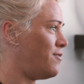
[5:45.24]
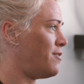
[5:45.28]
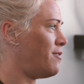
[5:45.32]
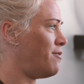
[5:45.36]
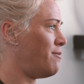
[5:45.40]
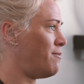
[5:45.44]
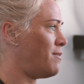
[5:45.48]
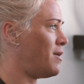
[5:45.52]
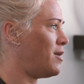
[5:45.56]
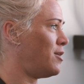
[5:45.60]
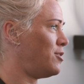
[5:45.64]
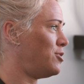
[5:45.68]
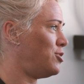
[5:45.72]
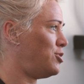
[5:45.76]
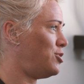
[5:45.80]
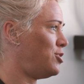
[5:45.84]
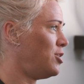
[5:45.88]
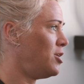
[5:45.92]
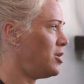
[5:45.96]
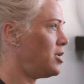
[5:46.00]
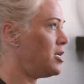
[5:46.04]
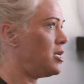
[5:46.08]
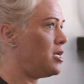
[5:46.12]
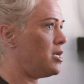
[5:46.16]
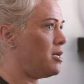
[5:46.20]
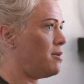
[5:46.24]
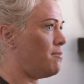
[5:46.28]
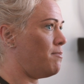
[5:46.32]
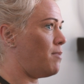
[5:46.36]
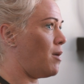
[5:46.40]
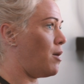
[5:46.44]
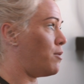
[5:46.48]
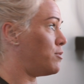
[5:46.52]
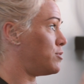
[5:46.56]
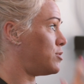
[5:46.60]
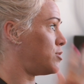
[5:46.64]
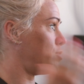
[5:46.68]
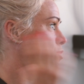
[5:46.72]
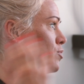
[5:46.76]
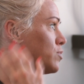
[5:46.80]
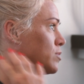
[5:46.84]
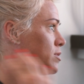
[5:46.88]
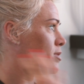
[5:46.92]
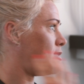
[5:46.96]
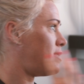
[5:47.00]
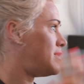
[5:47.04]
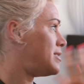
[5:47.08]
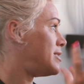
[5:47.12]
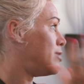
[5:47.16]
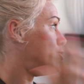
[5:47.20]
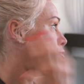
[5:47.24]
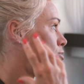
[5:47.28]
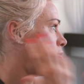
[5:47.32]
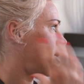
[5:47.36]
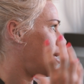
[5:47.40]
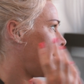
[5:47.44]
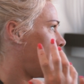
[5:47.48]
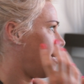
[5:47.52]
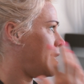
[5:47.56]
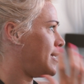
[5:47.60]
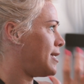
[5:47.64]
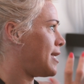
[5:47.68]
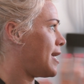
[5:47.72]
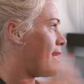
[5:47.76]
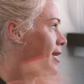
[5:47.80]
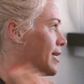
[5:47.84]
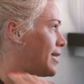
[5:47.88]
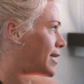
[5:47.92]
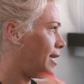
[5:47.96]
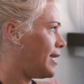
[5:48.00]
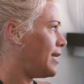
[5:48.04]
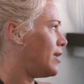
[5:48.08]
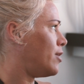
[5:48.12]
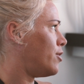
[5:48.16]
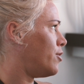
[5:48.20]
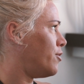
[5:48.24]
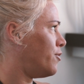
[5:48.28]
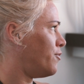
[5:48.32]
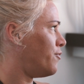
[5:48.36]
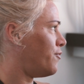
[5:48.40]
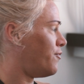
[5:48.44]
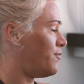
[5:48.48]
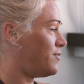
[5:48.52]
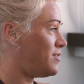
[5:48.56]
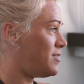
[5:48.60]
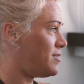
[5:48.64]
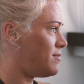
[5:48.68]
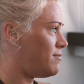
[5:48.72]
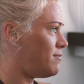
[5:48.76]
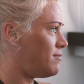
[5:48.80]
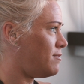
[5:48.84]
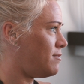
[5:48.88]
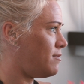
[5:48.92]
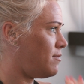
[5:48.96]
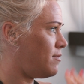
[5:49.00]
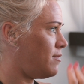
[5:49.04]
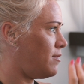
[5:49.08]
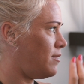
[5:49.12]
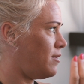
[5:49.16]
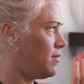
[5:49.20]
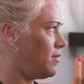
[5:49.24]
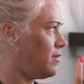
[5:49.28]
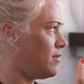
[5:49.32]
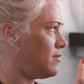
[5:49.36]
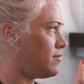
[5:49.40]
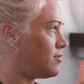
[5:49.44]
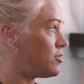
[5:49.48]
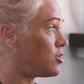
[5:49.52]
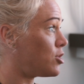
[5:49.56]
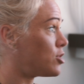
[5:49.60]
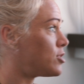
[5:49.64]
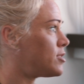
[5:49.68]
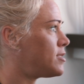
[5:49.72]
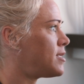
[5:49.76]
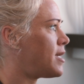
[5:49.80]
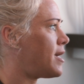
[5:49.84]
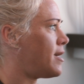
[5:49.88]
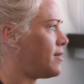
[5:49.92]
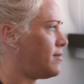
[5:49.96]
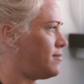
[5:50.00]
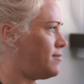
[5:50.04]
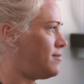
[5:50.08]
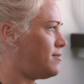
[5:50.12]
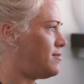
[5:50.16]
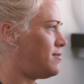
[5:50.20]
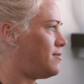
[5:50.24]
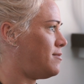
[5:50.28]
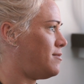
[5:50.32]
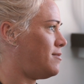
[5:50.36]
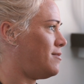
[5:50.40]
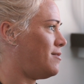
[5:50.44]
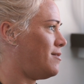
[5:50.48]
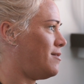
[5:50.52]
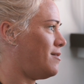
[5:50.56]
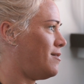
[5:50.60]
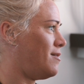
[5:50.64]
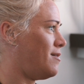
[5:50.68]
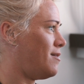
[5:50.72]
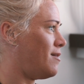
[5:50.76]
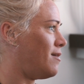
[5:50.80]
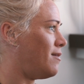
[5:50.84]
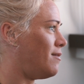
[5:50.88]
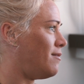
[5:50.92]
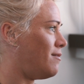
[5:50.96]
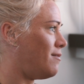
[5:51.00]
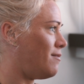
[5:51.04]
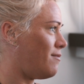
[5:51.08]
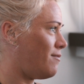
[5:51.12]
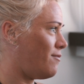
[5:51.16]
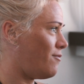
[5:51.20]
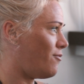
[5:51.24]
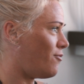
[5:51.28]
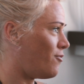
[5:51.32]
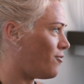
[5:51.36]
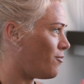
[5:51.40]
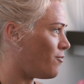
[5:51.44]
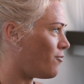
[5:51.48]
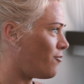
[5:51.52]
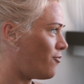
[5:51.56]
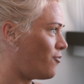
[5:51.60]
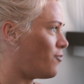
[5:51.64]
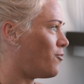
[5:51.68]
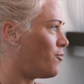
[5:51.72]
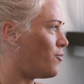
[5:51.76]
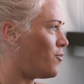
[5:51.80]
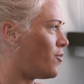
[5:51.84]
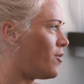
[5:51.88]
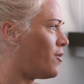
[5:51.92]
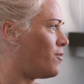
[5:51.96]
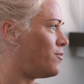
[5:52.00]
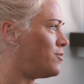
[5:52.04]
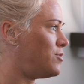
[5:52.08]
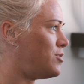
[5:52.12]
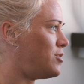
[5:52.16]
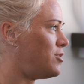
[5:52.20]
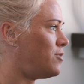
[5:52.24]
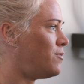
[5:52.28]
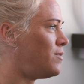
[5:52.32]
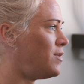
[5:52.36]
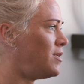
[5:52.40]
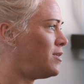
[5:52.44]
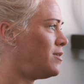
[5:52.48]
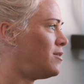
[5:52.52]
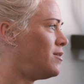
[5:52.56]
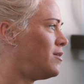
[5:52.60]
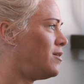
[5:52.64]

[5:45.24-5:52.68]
very much, but I was also still getting that kick of success and from what I was doing.